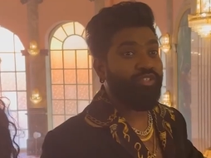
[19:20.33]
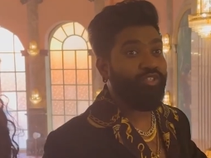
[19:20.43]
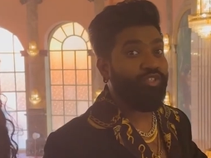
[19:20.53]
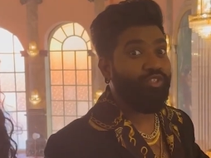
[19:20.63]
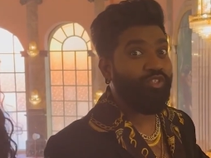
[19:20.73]

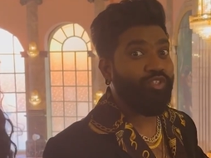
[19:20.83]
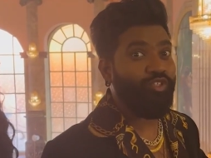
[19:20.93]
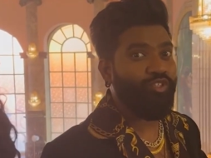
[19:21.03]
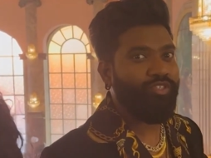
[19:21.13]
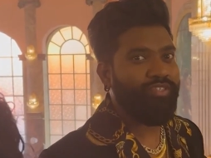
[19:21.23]

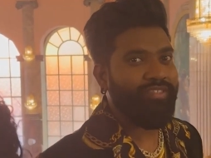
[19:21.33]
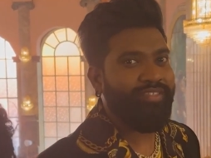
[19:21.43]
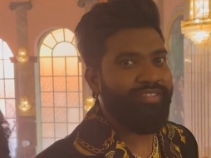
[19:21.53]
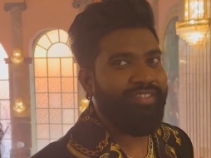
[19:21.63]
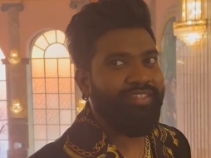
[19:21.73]

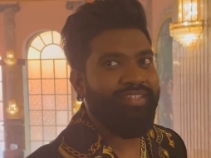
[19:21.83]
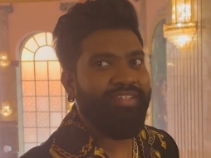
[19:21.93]
(no one is talking)